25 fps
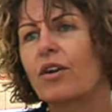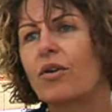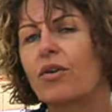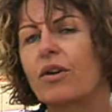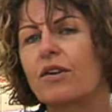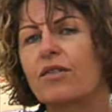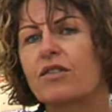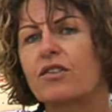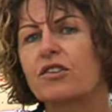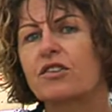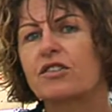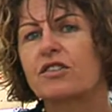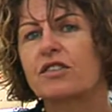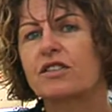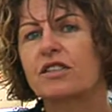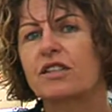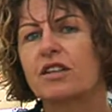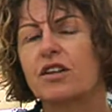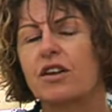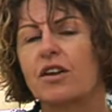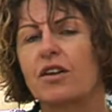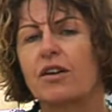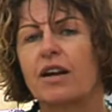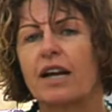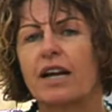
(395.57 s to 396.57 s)
or even just,
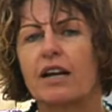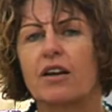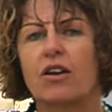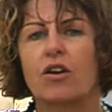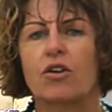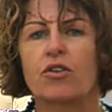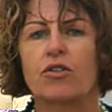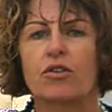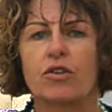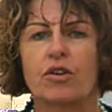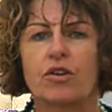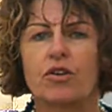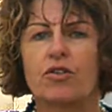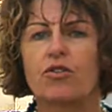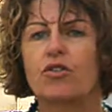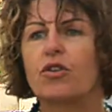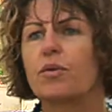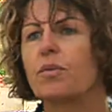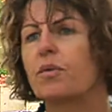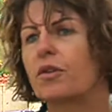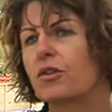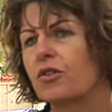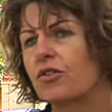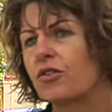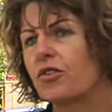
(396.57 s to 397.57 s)
you know, like con
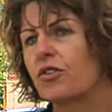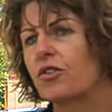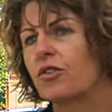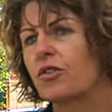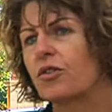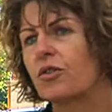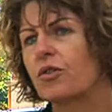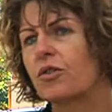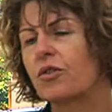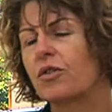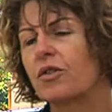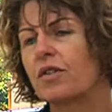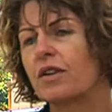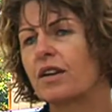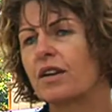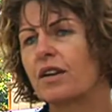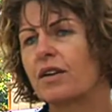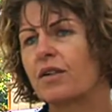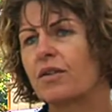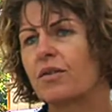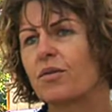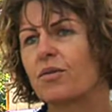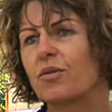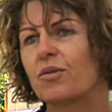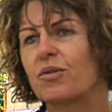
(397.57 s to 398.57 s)
contribute to, you know,